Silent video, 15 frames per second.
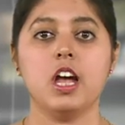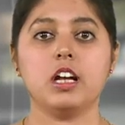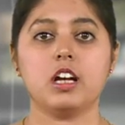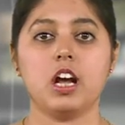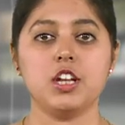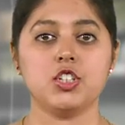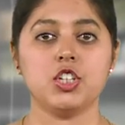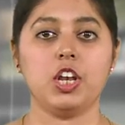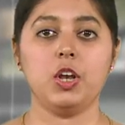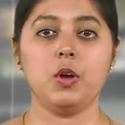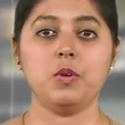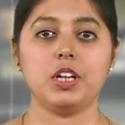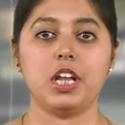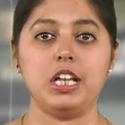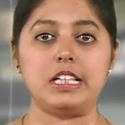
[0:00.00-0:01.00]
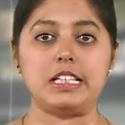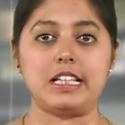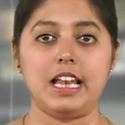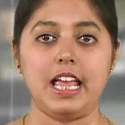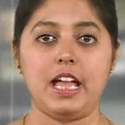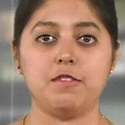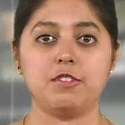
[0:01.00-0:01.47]
continued in
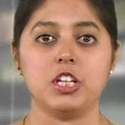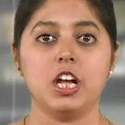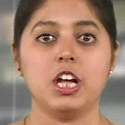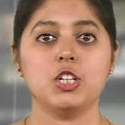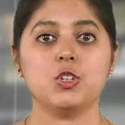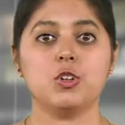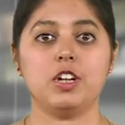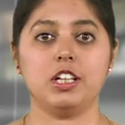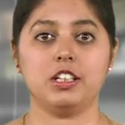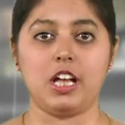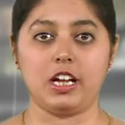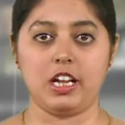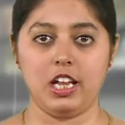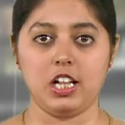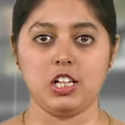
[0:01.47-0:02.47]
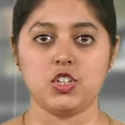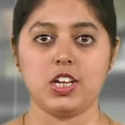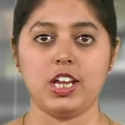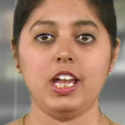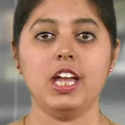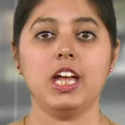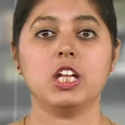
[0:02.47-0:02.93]
slaves during the Khilji,